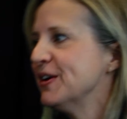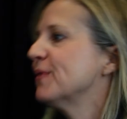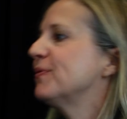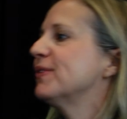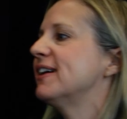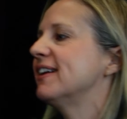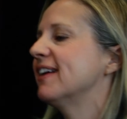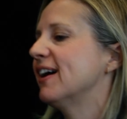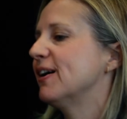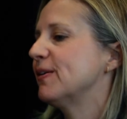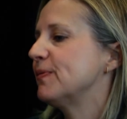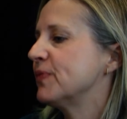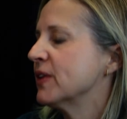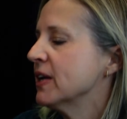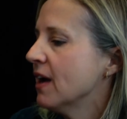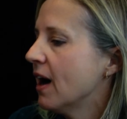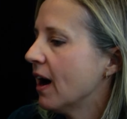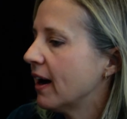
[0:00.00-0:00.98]
But
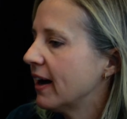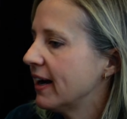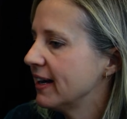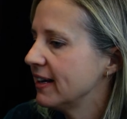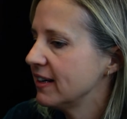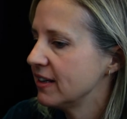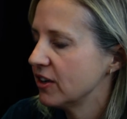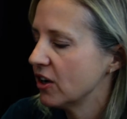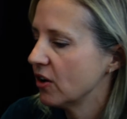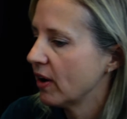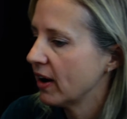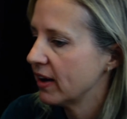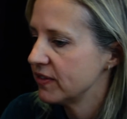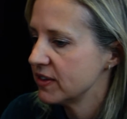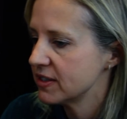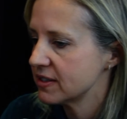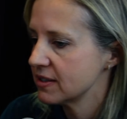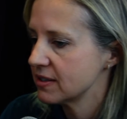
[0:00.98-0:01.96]

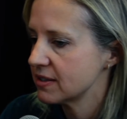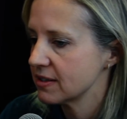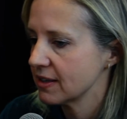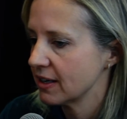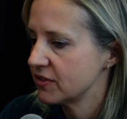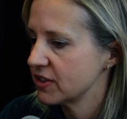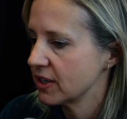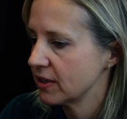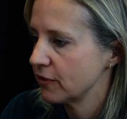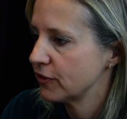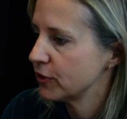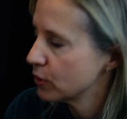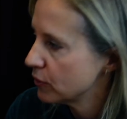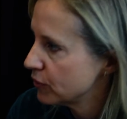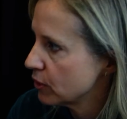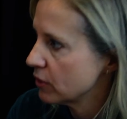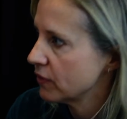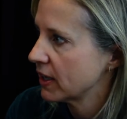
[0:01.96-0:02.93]
I've done a few
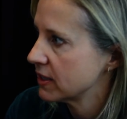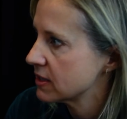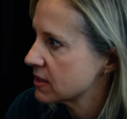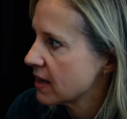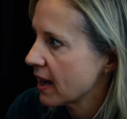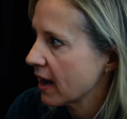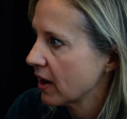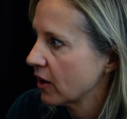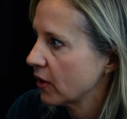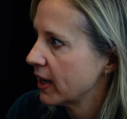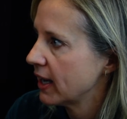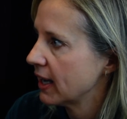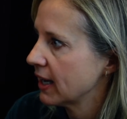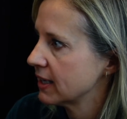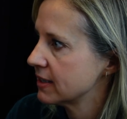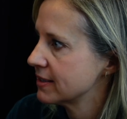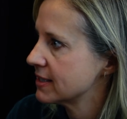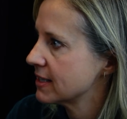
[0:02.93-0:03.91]
of your events now,
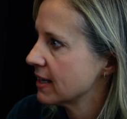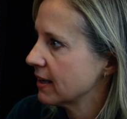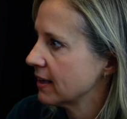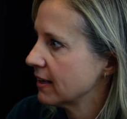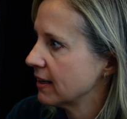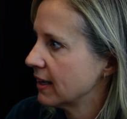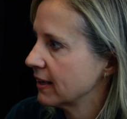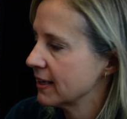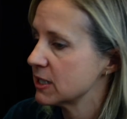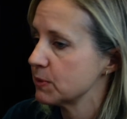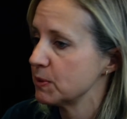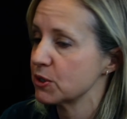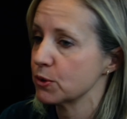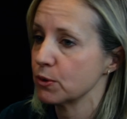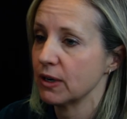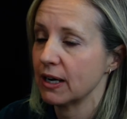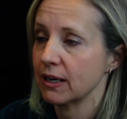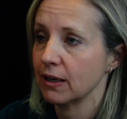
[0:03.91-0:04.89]
and I
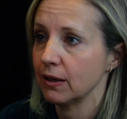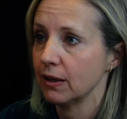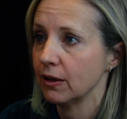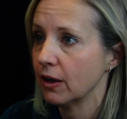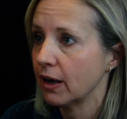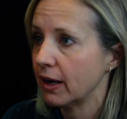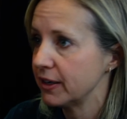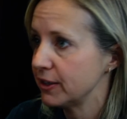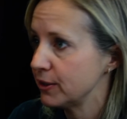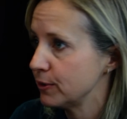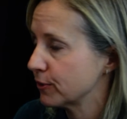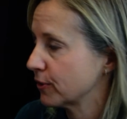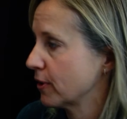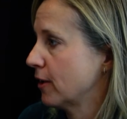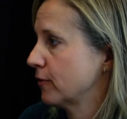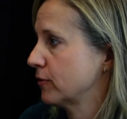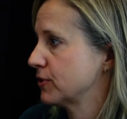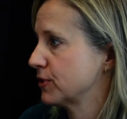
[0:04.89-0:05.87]
speak at a lot of youth
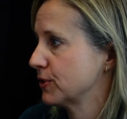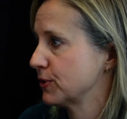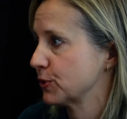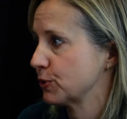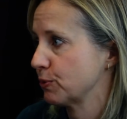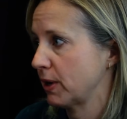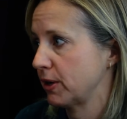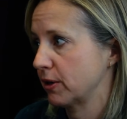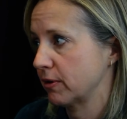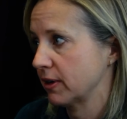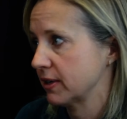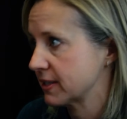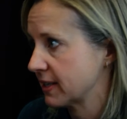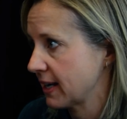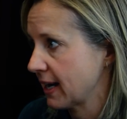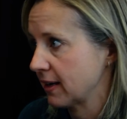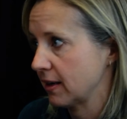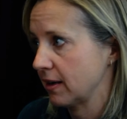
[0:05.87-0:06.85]
conferences right across
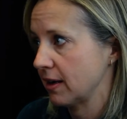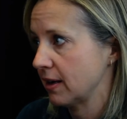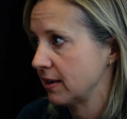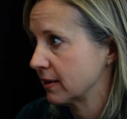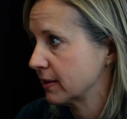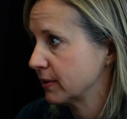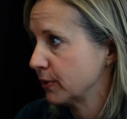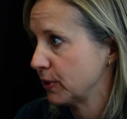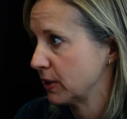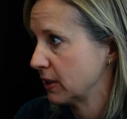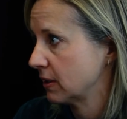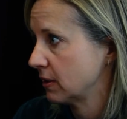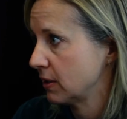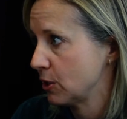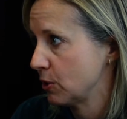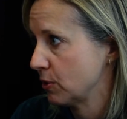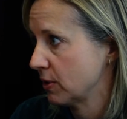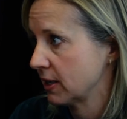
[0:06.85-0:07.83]
Canada and including in
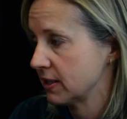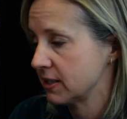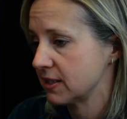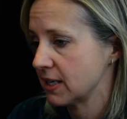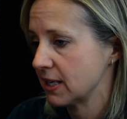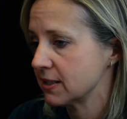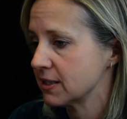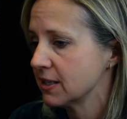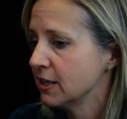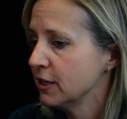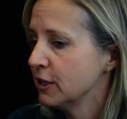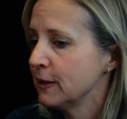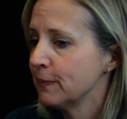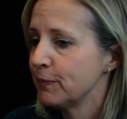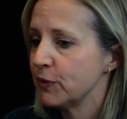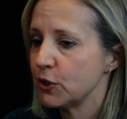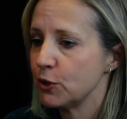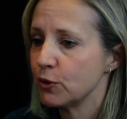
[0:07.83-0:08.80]
the United States.
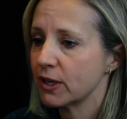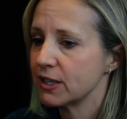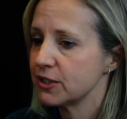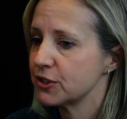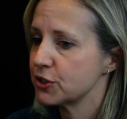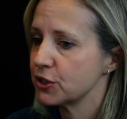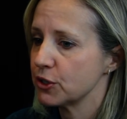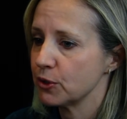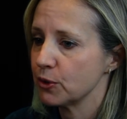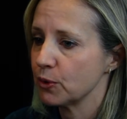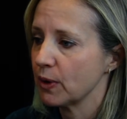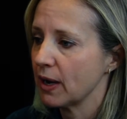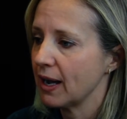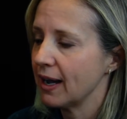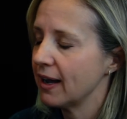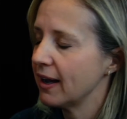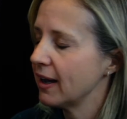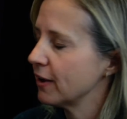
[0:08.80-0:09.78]
You guys do
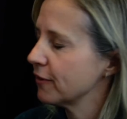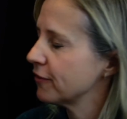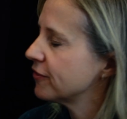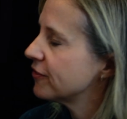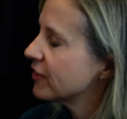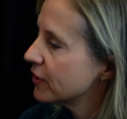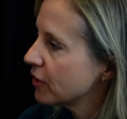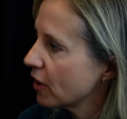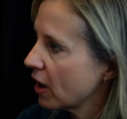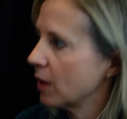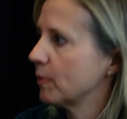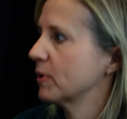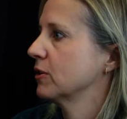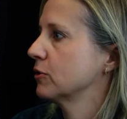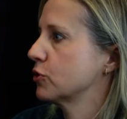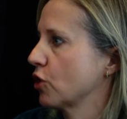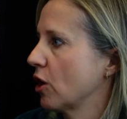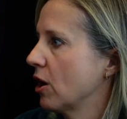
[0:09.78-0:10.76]
a
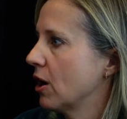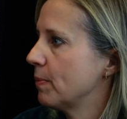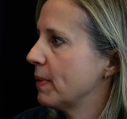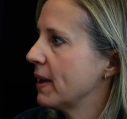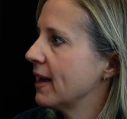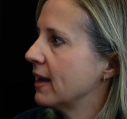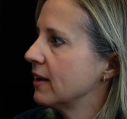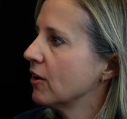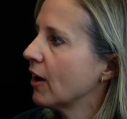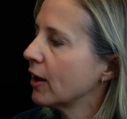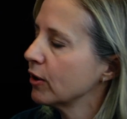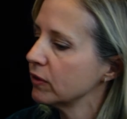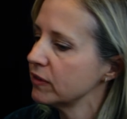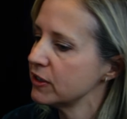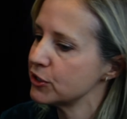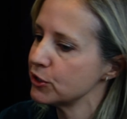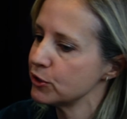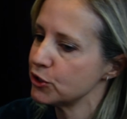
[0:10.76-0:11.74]
phenomenal job, and not
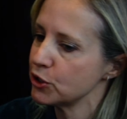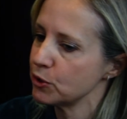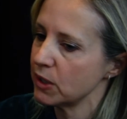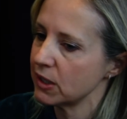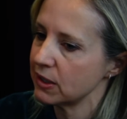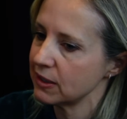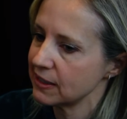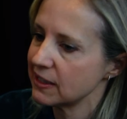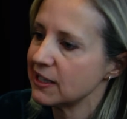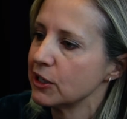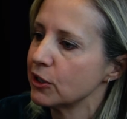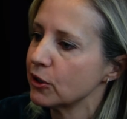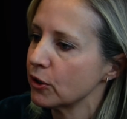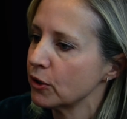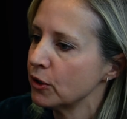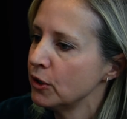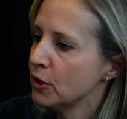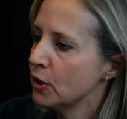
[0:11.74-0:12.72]
only do you do it
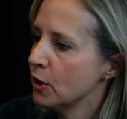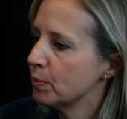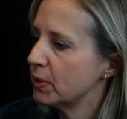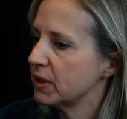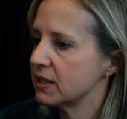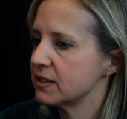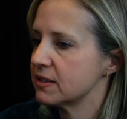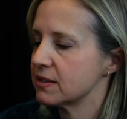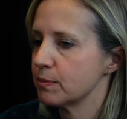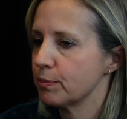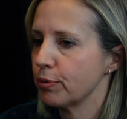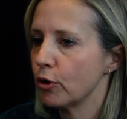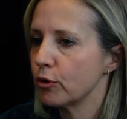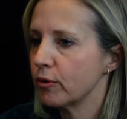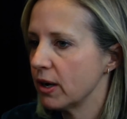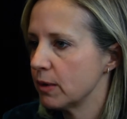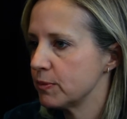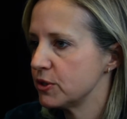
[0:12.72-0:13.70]
here, but it's
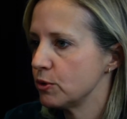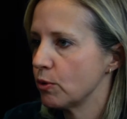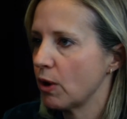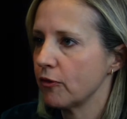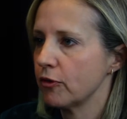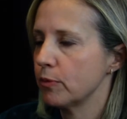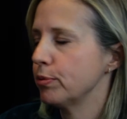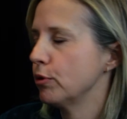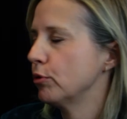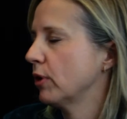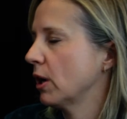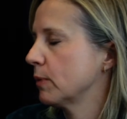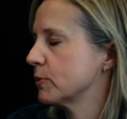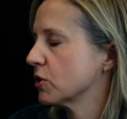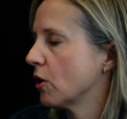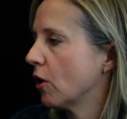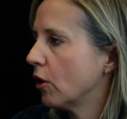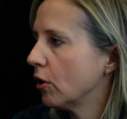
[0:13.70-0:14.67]
programs. You offer
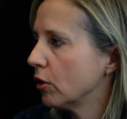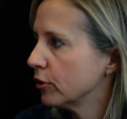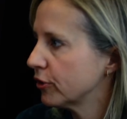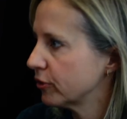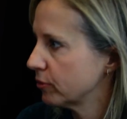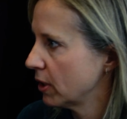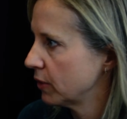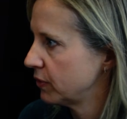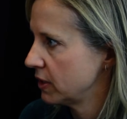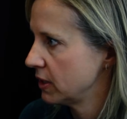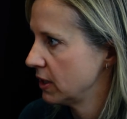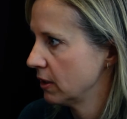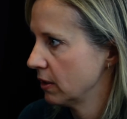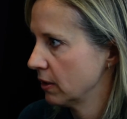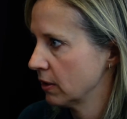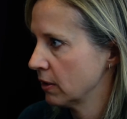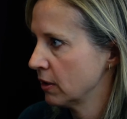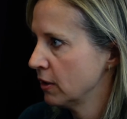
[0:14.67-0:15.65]
programs all throughout the
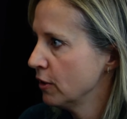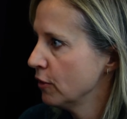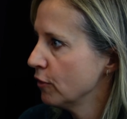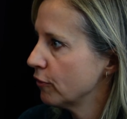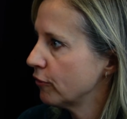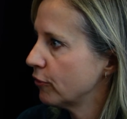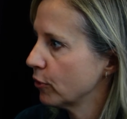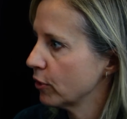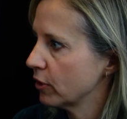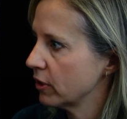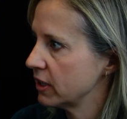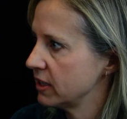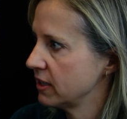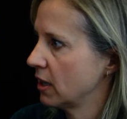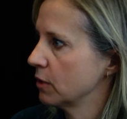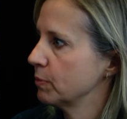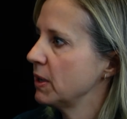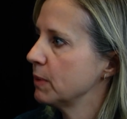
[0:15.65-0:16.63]
year for
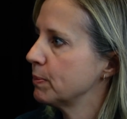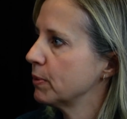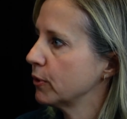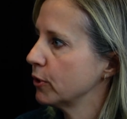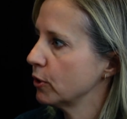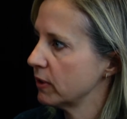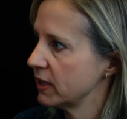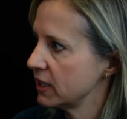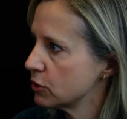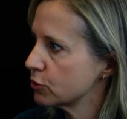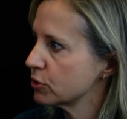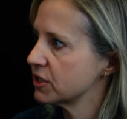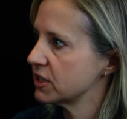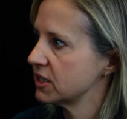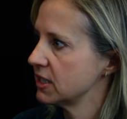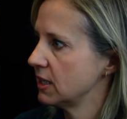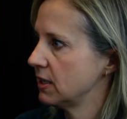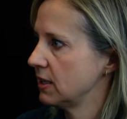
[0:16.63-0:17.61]
young people who are
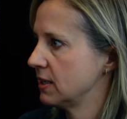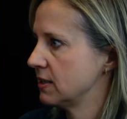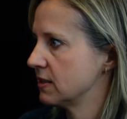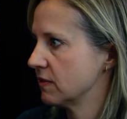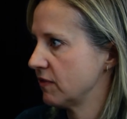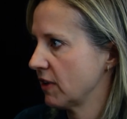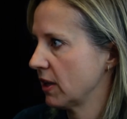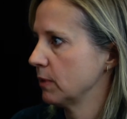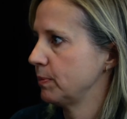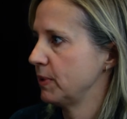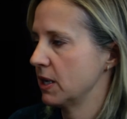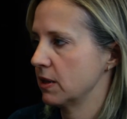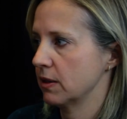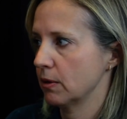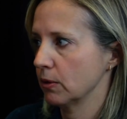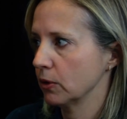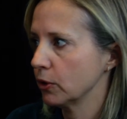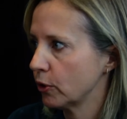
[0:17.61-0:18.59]
interested in developing
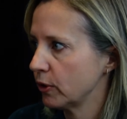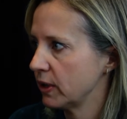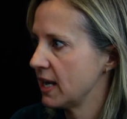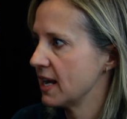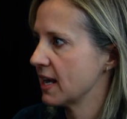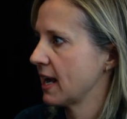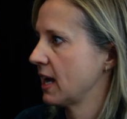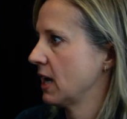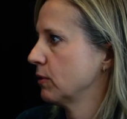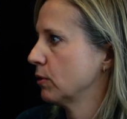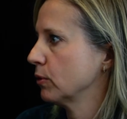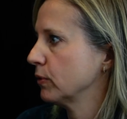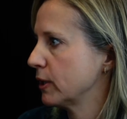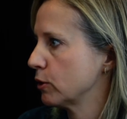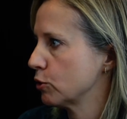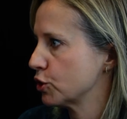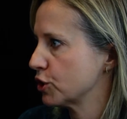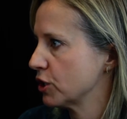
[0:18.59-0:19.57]
their learning and their
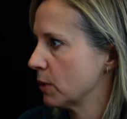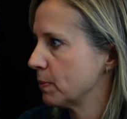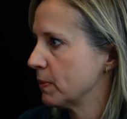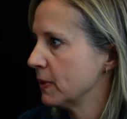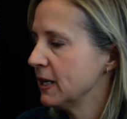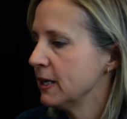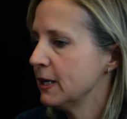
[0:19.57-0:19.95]
leadership.